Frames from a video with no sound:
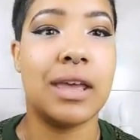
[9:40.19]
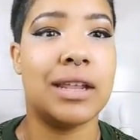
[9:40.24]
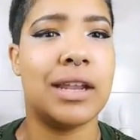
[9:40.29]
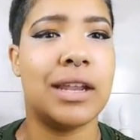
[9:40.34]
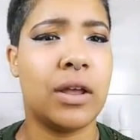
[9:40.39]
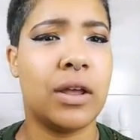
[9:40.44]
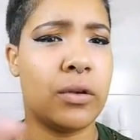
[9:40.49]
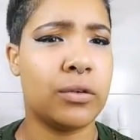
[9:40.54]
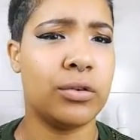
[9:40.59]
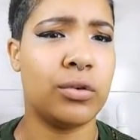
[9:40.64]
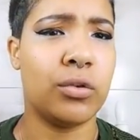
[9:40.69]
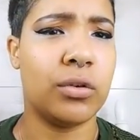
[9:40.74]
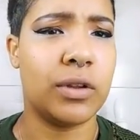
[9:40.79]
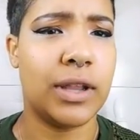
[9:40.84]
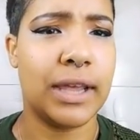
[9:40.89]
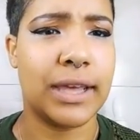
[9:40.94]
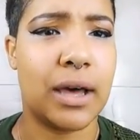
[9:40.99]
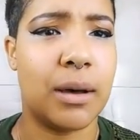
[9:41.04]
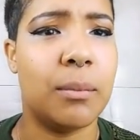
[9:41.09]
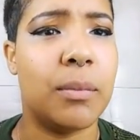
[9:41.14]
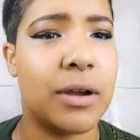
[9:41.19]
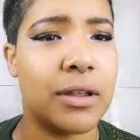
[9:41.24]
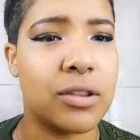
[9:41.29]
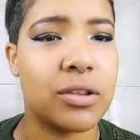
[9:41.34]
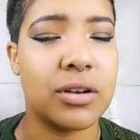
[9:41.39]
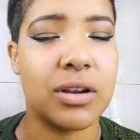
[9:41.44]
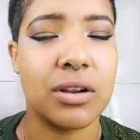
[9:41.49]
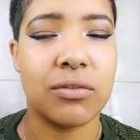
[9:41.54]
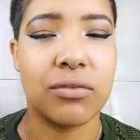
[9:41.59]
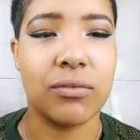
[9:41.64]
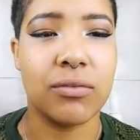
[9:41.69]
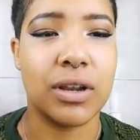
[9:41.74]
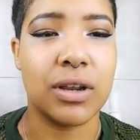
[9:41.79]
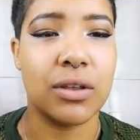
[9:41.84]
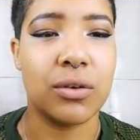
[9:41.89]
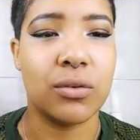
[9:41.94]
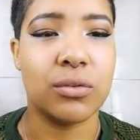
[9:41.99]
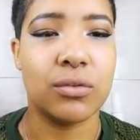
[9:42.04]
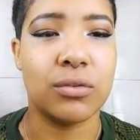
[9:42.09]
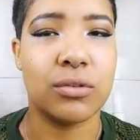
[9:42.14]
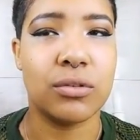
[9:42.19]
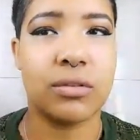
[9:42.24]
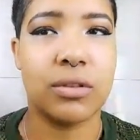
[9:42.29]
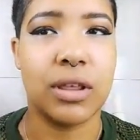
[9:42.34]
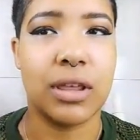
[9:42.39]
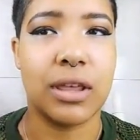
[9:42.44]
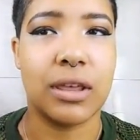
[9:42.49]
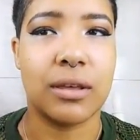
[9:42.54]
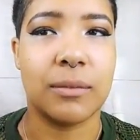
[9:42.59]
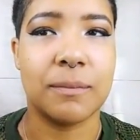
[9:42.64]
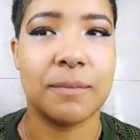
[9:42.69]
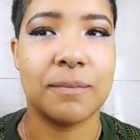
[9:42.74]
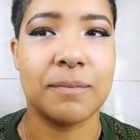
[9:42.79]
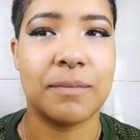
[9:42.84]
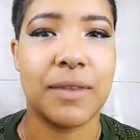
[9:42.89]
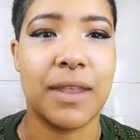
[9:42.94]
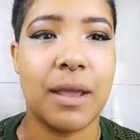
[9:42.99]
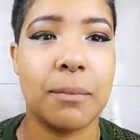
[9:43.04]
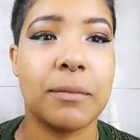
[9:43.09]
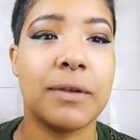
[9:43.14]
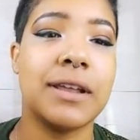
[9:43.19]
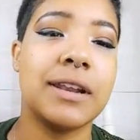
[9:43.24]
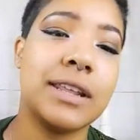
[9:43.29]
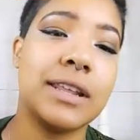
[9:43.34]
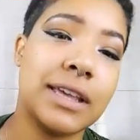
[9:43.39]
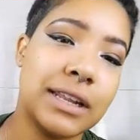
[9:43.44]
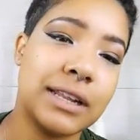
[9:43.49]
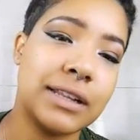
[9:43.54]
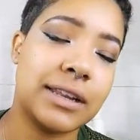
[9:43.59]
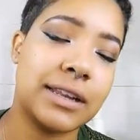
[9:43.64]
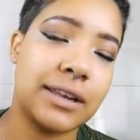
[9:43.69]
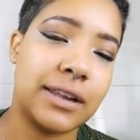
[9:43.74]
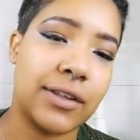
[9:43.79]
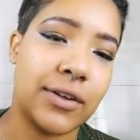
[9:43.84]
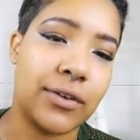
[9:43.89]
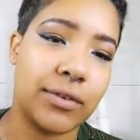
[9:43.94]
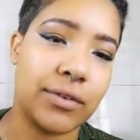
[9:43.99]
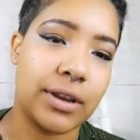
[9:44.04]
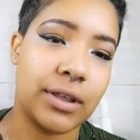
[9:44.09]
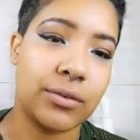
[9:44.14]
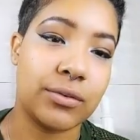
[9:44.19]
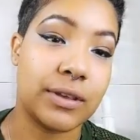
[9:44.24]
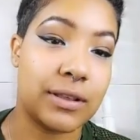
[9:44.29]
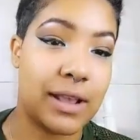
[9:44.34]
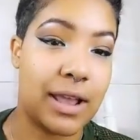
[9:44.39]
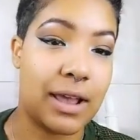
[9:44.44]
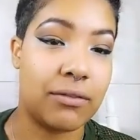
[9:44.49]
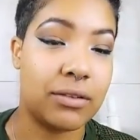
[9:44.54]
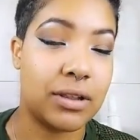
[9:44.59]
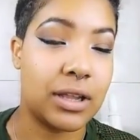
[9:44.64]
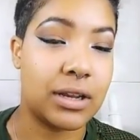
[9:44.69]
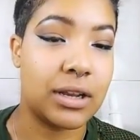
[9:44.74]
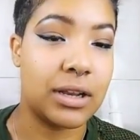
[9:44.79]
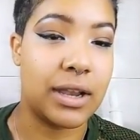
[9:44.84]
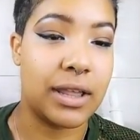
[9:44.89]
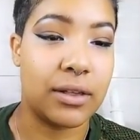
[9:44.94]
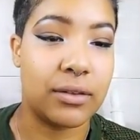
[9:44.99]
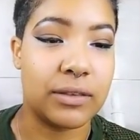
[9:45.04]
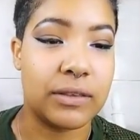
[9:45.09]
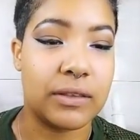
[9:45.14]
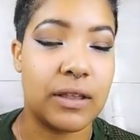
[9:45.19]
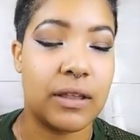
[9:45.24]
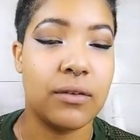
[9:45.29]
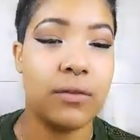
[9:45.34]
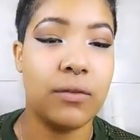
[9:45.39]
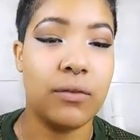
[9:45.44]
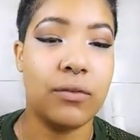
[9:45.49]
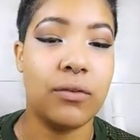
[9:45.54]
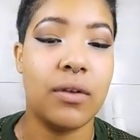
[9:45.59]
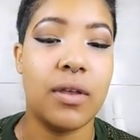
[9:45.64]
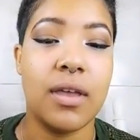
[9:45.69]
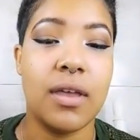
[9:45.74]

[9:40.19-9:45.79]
And I also do like a bunch of different videos. Like, I'm gonna get into nail videos because I have a lot of nail stuff.